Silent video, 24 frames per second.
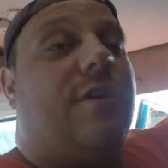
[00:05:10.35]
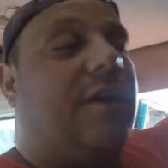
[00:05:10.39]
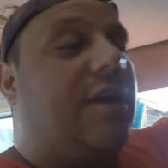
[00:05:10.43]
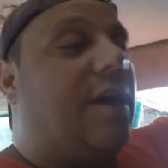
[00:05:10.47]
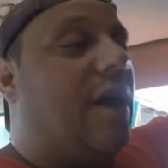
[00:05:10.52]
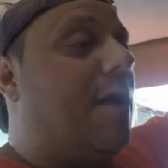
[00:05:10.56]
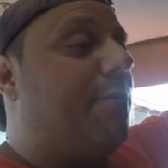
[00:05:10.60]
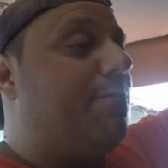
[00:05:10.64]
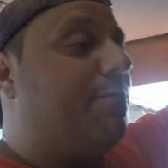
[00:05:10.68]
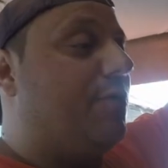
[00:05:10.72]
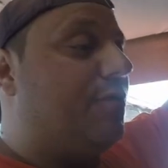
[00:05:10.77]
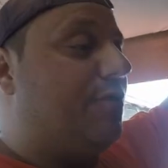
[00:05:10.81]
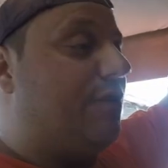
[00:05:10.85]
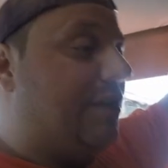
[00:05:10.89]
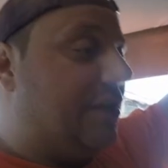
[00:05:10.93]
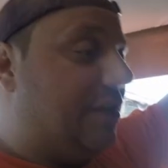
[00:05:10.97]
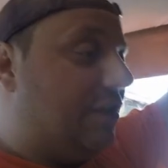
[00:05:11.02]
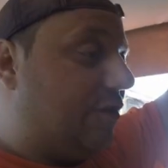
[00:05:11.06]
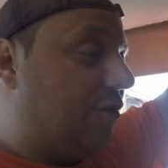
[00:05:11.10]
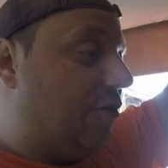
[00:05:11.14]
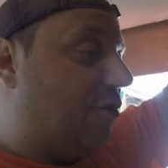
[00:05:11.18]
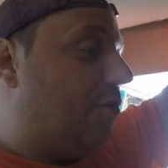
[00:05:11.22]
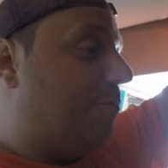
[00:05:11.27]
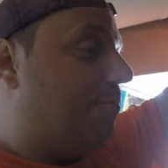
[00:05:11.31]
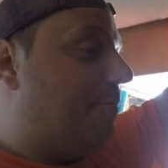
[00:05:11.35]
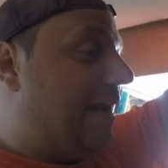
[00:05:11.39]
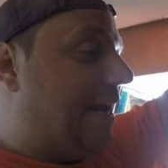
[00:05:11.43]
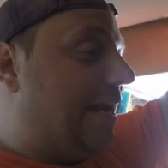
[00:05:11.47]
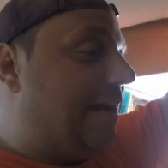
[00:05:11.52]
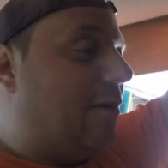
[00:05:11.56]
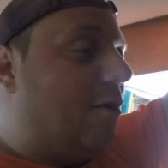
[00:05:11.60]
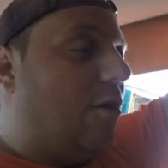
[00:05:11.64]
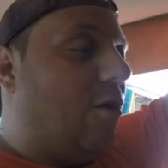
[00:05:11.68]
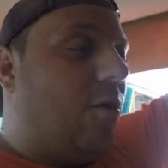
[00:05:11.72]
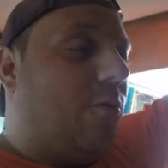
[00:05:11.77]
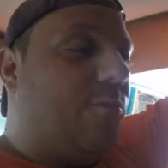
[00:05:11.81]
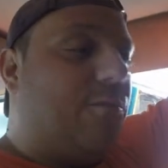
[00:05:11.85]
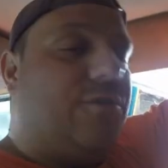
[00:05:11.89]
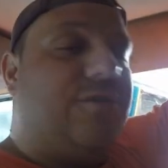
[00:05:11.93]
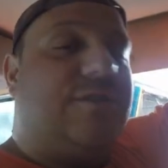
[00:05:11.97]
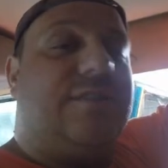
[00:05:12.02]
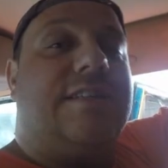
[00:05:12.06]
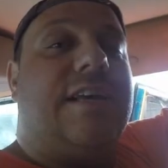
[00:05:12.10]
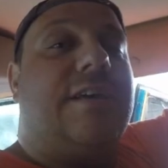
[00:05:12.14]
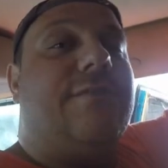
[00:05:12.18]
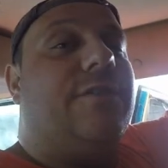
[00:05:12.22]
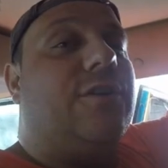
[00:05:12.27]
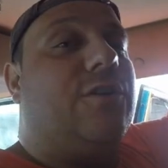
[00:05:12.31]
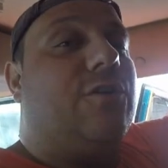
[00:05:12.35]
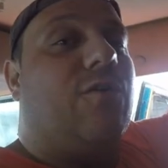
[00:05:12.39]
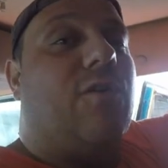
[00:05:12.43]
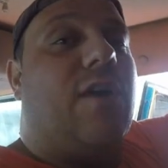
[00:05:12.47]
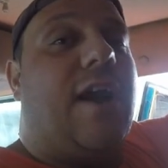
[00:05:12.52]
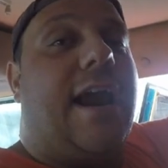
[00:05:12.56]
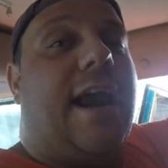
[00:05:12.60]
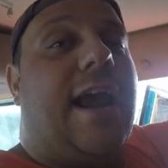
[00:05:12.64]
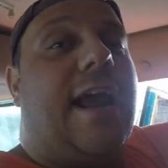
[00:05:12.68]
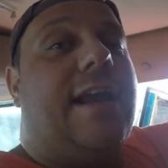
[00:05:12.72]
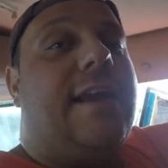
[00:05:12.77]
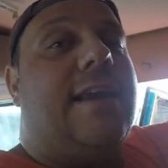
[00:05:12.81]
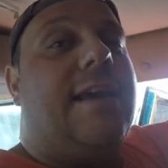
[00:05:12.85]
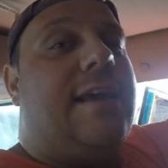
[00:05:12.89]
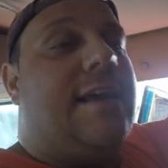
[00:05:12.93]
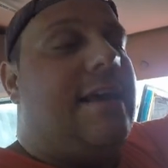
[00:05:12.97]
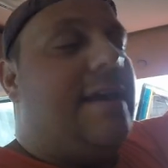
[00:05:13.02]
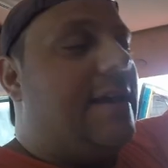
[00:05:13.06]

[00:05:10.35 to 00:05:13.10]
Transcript: a couple to go make almost seven grand